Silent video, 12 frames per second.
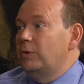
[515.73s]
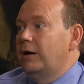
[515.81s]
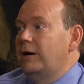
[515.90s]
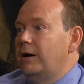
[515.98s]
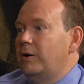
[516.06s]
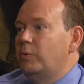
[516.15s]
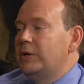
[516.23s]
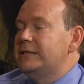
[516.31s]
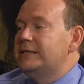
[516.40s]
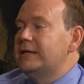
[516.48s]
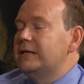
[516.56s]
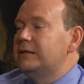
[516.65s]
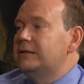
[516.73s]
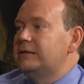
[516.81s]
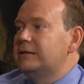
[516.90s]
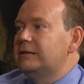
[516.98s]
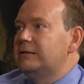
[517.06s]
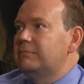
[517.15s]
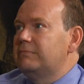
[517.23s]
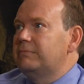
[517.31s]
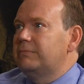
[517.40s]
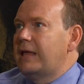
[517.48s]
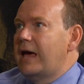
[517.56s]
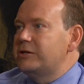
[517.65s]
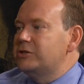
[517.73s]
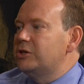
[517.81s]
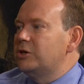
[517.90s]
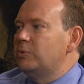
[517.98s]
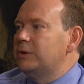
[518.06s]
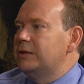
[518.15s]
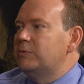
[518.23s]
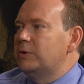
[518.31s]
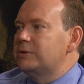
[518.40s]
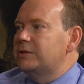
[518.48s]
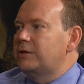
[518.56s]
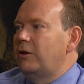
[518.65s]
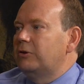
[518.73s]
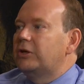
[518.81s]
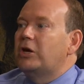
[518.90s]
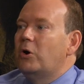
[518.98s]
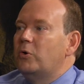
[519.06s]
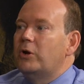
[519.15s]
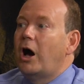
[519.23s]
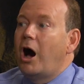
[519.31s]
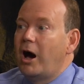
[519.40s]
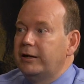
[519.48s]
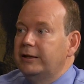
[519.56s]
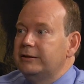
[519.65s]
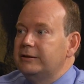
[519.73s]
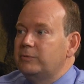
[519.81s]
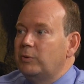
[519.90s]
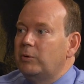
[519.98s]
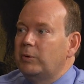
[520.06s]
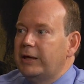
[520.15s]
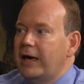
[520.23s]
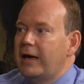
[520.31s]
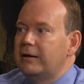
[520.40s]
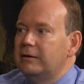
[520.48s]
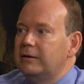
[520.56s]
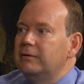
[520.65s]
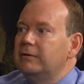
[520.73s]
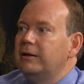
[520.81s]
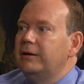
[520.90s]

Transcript: Last year we did what's called a code audit, where we had a